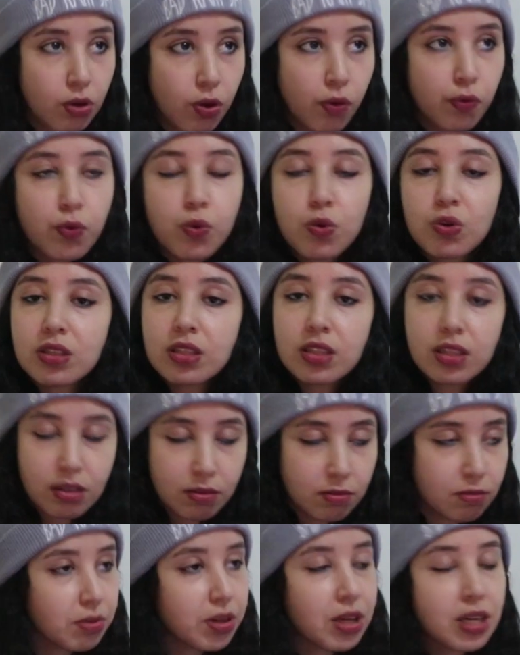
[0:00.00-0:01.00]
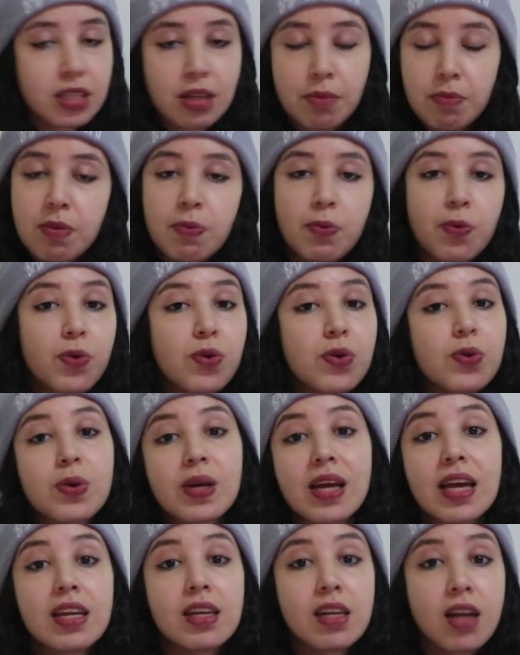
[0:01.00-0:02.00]
of course there are some people who
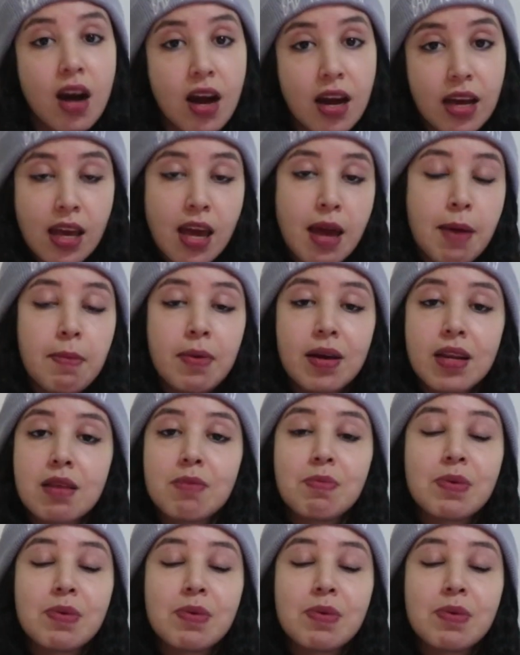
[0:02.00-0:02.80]
cannot get money